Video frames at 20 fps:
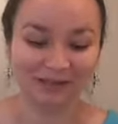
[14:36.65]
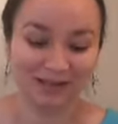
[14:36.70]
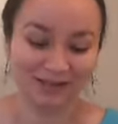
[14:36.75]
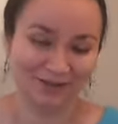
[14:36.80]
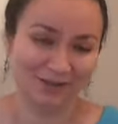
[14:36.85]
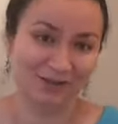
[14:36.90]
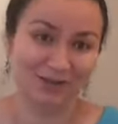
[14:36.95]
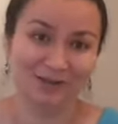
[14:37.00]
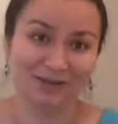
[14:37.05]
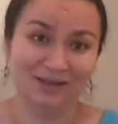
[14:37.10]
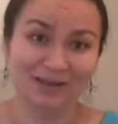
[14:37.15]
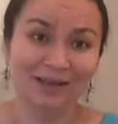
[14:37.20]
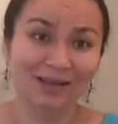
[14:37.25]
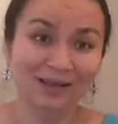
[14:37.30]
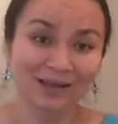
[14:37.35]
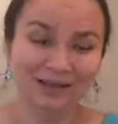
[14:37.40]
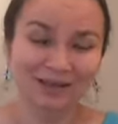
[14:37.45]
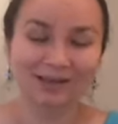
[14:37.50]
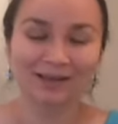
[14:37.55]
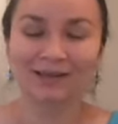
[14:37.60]
That's just
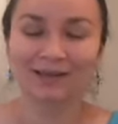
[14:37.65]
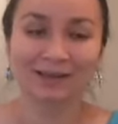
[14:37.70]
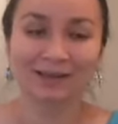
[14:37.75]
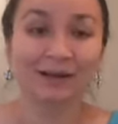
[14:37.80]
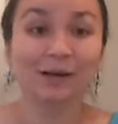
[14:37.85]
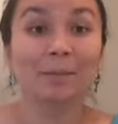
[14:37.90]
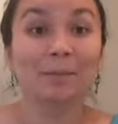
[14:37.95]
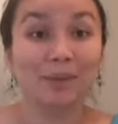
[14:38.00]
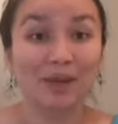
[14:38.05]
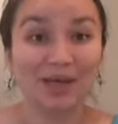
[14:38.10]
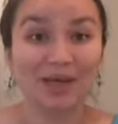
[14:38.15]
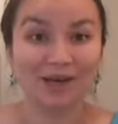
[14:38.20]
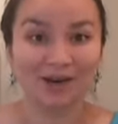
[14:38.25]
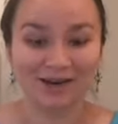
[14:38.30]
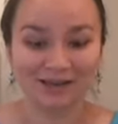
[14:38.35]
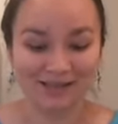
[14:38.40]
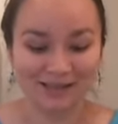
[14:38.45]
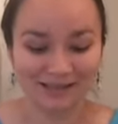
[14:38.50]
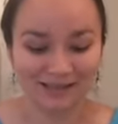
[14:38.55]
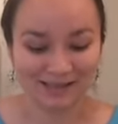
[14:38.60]
being
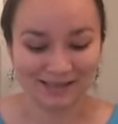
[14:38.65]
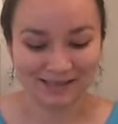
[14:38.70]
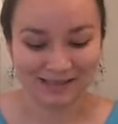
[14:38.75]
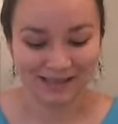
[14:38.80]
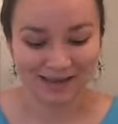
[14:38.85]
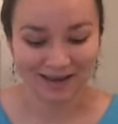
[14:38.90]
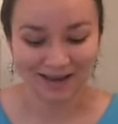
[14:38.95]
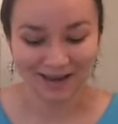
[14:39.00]
honest.